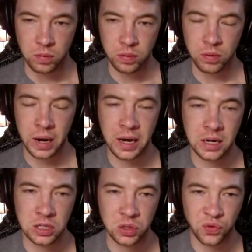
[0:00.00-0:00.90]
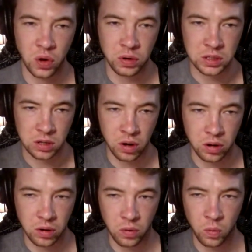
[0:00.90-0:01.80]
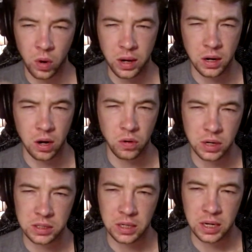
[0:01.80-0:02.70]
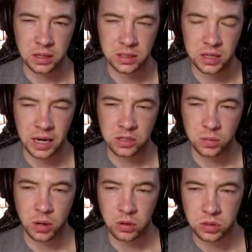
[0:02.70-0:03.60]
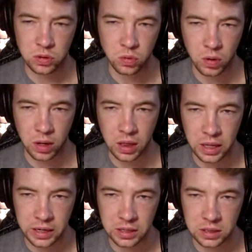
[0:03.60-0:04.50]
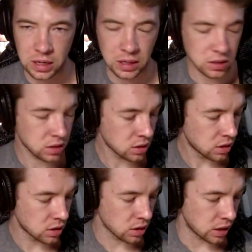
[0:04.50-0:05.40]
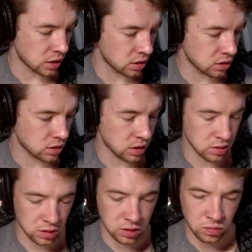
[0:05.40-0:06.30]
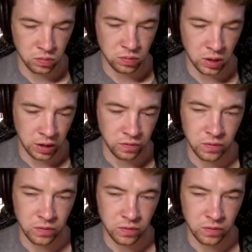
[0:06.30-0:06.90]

brain is focused on what note is next as opposed to what lick is next. Like I